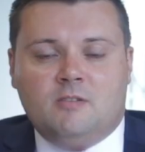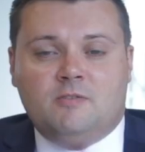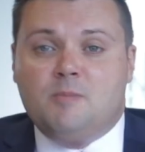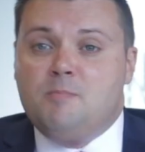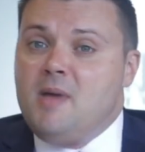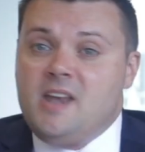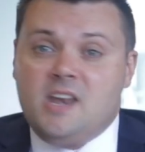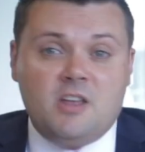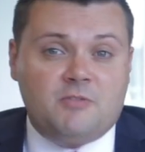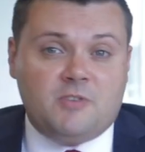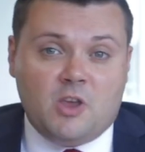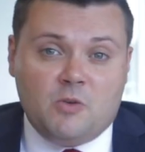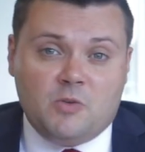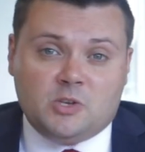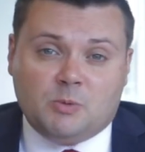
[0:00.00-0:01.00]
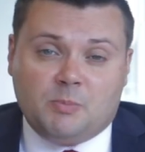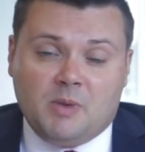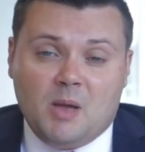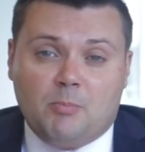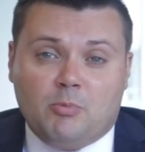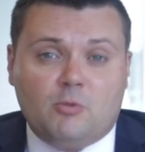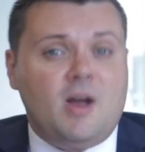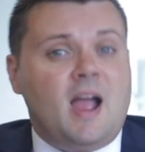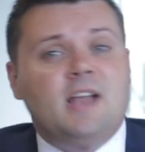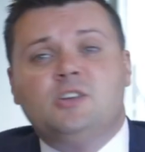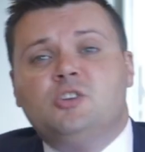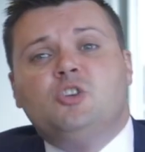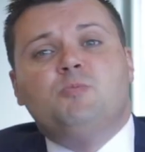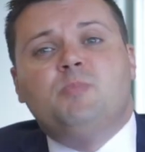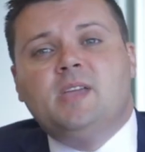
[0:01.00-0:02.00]
For many of you, this will be a
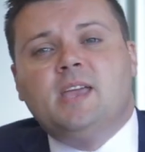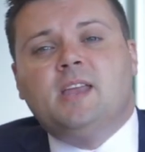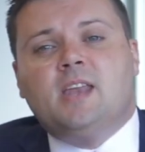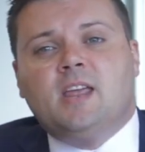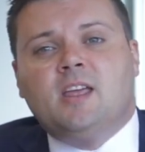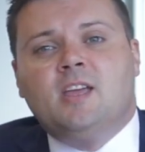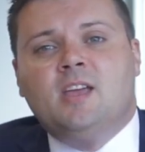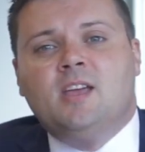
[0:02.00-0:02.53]
brand new beginning